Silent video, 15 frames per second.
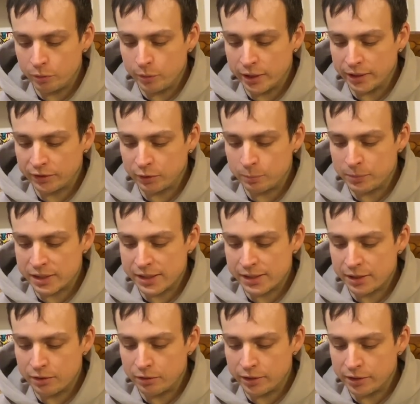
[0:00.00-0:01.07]
We get some
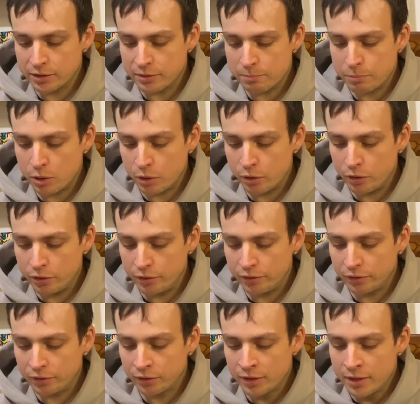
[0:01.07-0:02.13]
mysterious
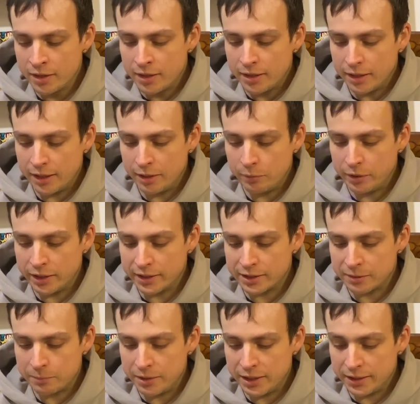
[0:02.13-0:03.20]
components, and then we get
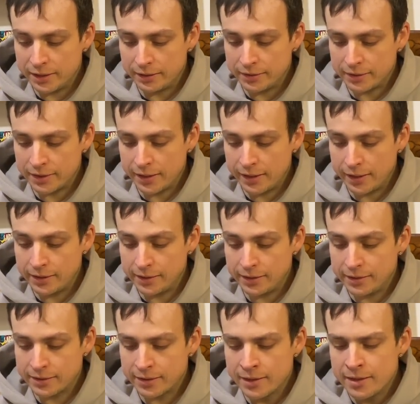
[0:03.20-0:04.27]
some Nickit
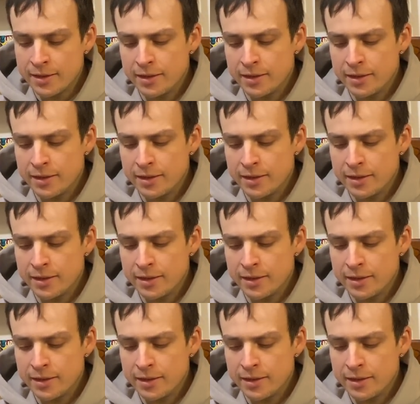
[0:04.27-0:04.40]
candies.